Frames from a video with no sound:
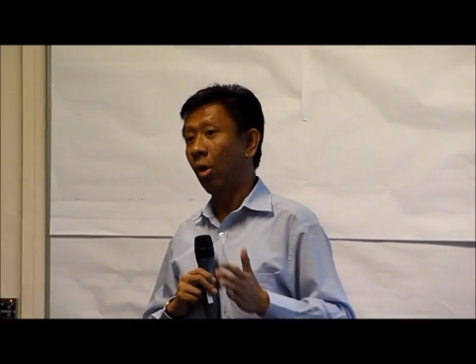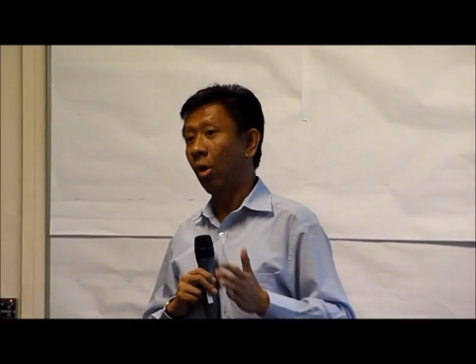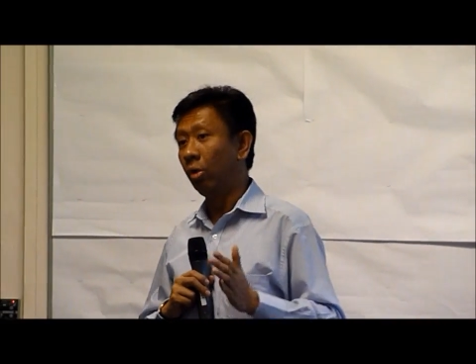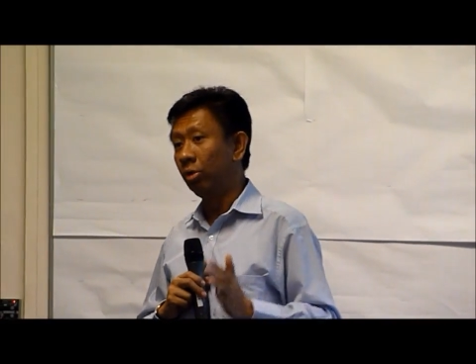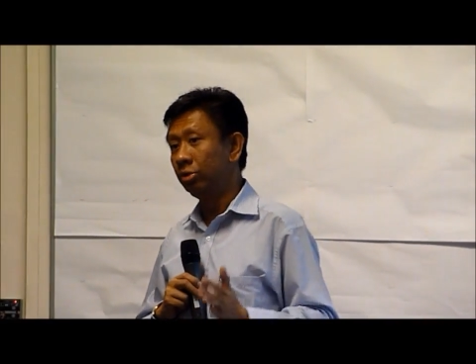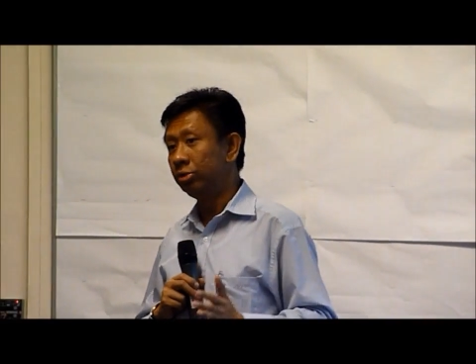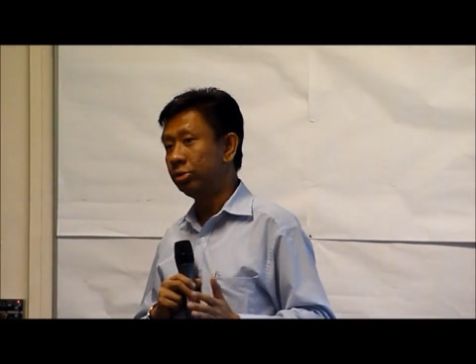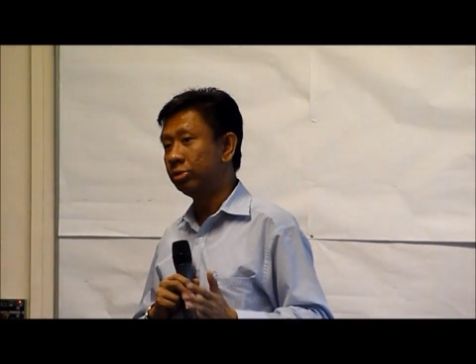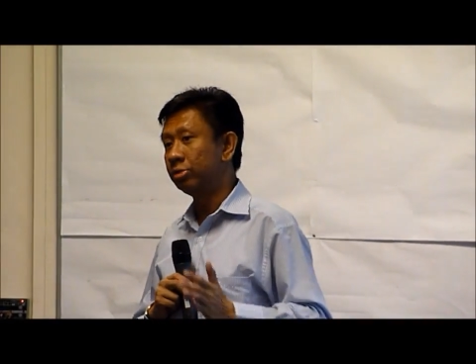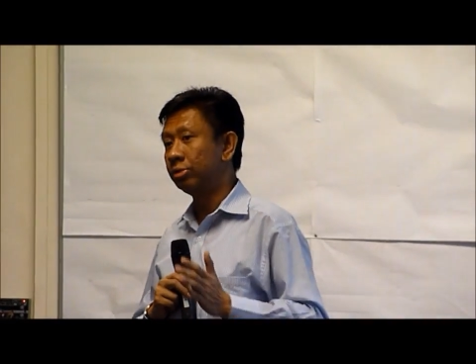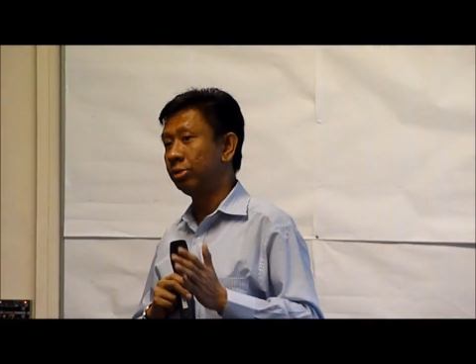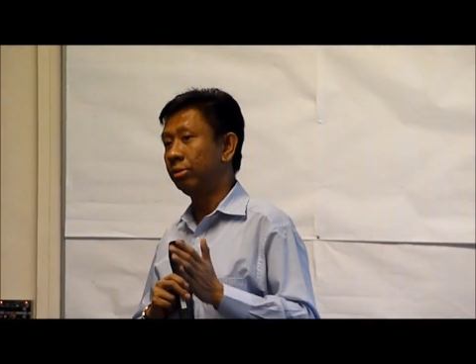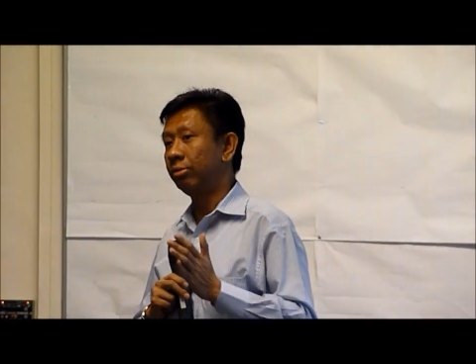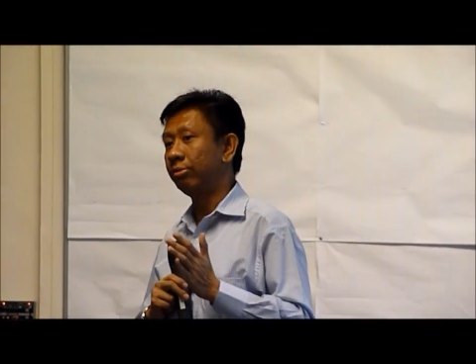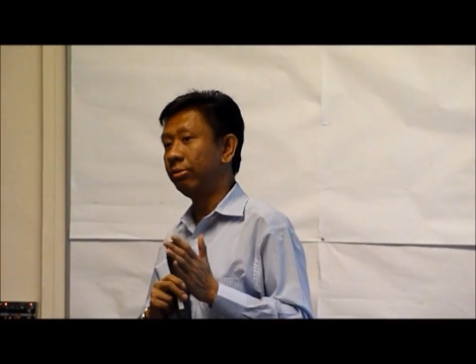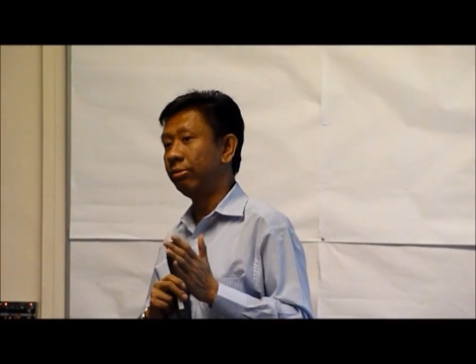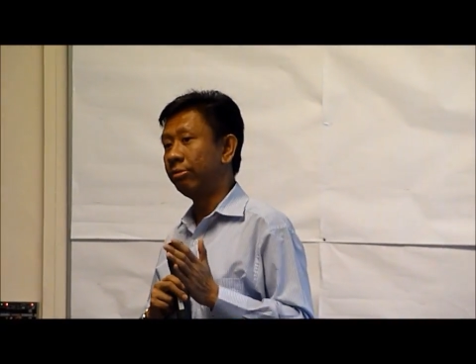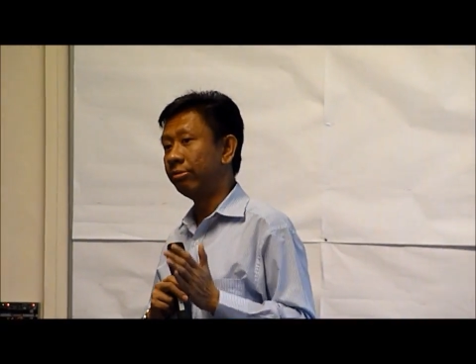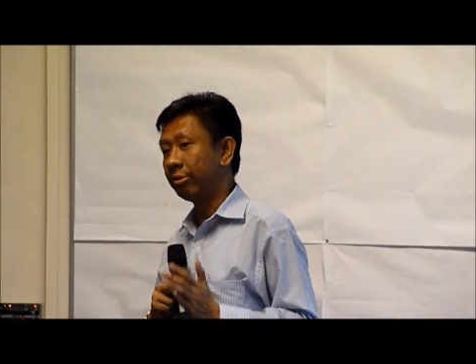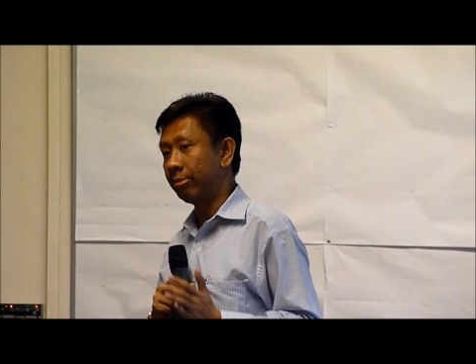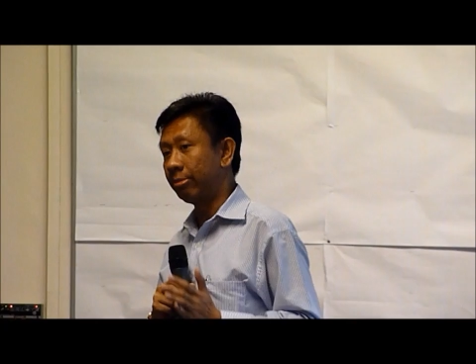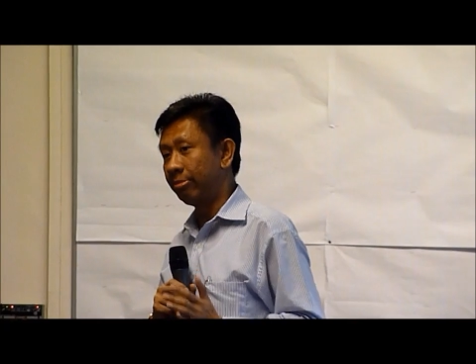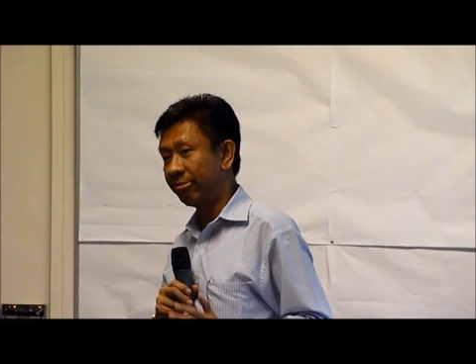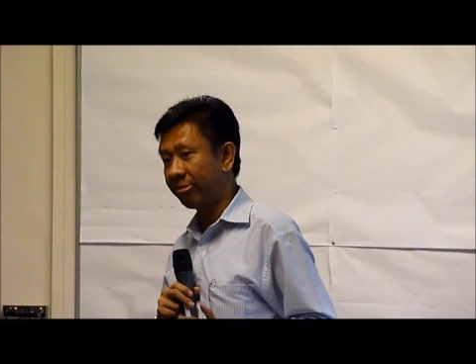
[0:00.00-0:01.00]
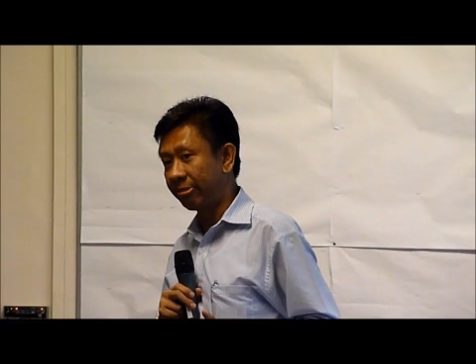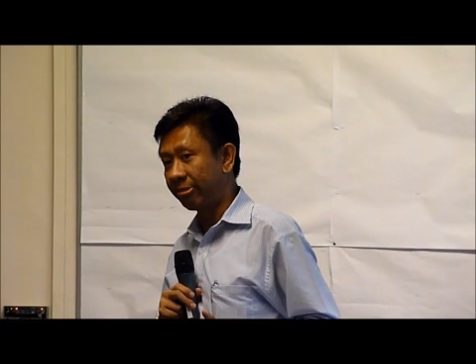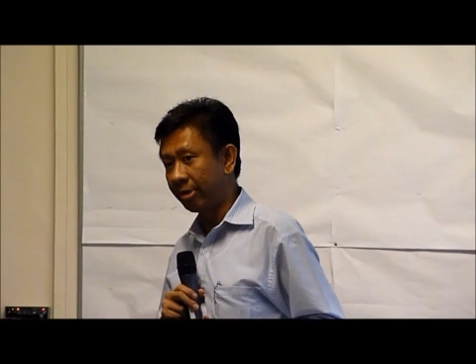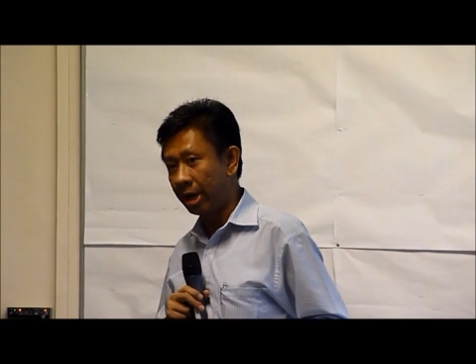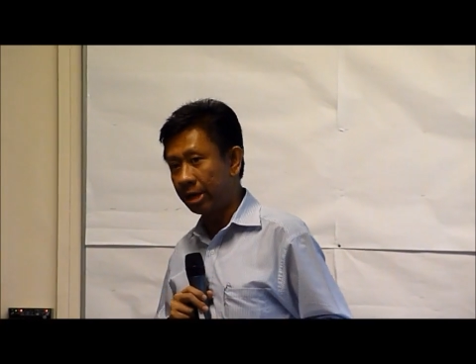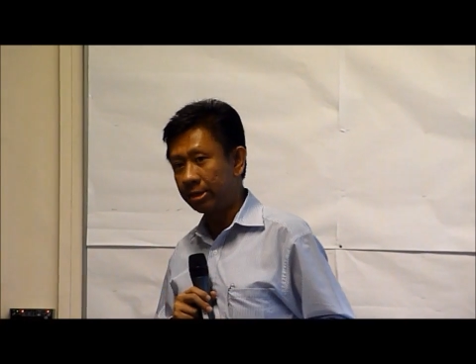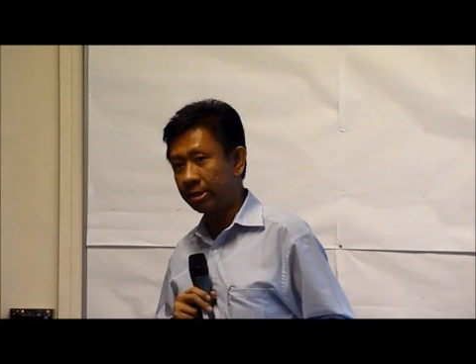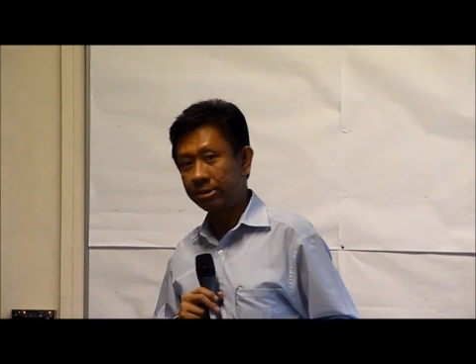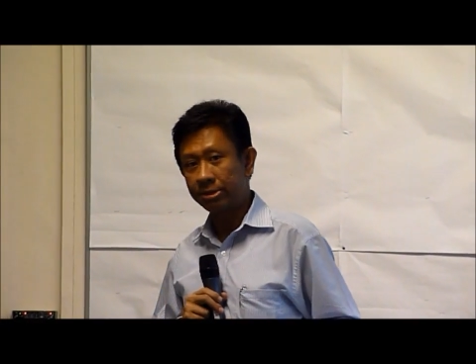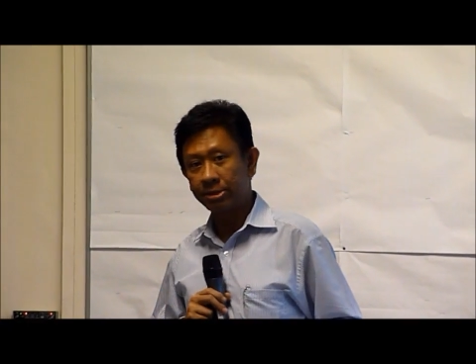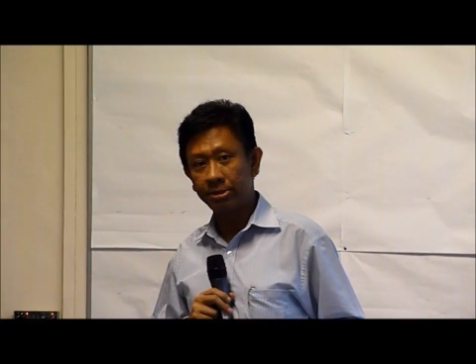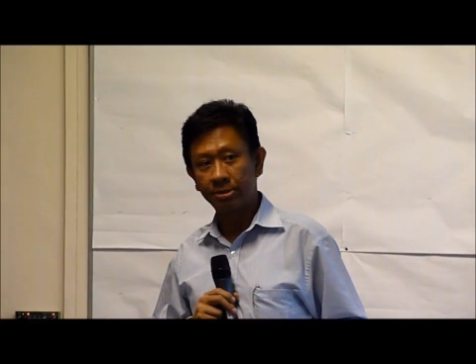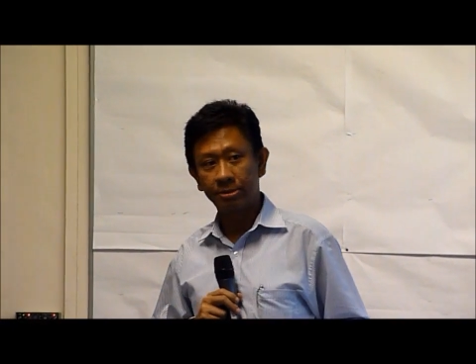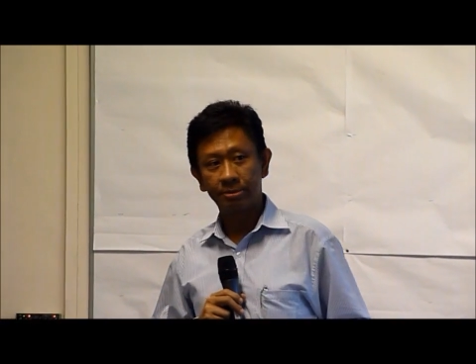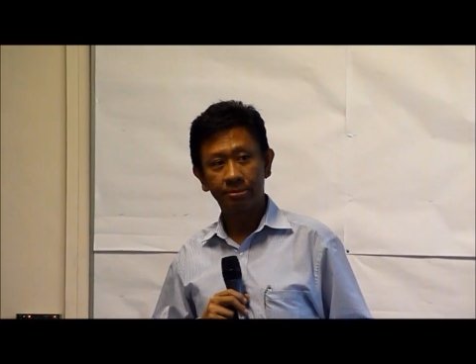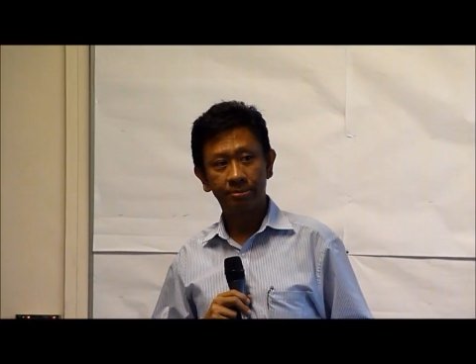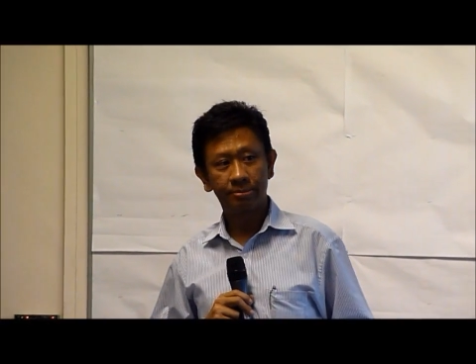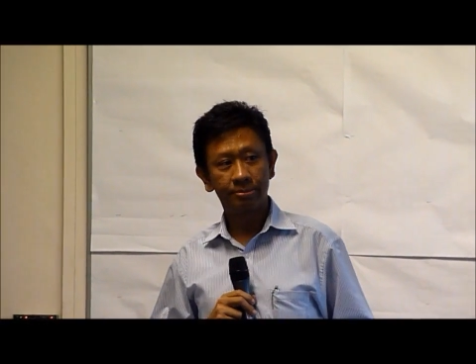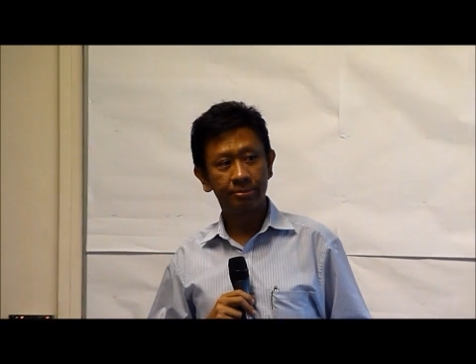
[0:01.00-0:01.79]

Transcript: also from France.